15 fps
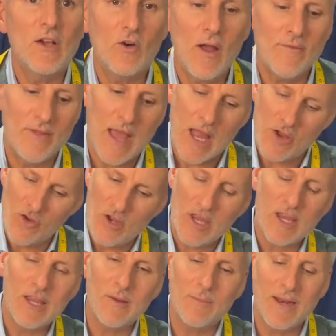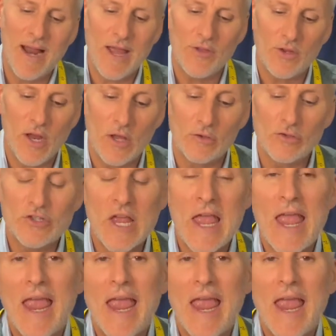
they'll have that. You can get them in either color.